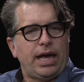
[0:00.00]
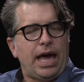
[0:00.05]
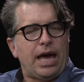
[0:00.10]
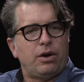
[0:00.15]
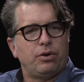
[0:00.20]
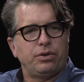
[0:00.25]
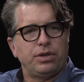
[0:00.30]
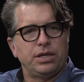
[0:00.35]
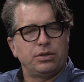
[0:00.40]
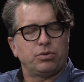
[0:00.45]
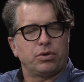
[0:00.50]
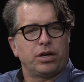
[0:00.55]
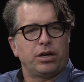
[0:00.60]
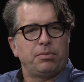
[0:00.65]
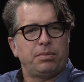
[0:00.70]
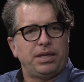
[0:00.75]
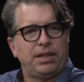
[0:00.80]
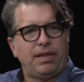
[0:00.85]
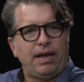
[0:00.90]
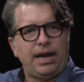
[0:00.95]
how things were going
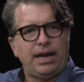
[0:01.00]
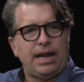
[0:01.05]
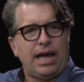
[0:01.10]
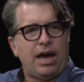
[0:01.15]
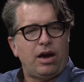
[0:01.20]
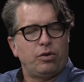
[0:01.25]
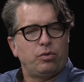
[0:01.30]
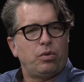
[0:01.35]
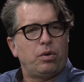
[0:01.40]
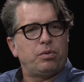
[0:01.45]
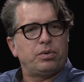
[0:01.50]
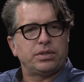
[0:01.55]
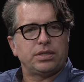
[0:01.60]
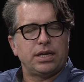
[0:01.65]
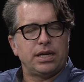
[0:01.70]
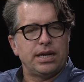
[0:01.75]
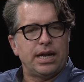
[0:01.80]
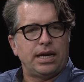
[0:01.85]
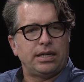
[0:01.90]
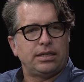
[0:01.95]
to be laid out, what was
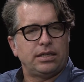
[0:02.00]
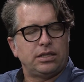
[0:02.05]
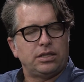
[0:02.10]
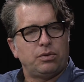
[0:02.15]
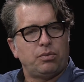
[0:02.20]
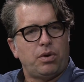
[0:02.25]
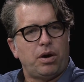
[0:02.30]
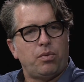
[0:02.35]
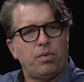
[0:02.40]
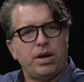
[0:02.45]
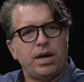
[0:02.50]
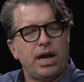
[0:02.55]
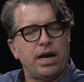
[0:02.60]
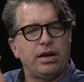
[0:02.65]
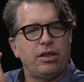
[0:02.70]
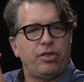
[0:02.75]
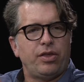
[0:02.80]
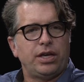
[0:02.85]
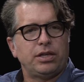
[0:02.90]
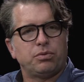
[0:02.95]
connected to what
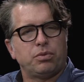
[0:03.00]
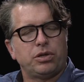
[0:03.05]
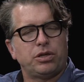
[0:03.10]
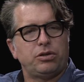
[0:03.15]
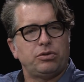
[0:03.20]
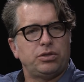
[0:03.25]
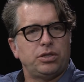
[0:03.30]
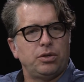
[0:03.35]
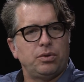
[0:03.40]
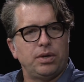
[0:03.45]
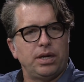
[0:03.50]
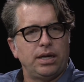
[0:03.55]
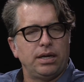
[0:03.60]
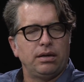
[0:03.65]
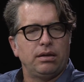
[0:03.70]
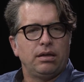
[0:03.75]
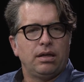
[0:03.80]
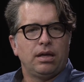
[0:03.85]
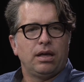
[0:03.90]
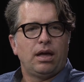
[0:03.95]
kind of things were you doing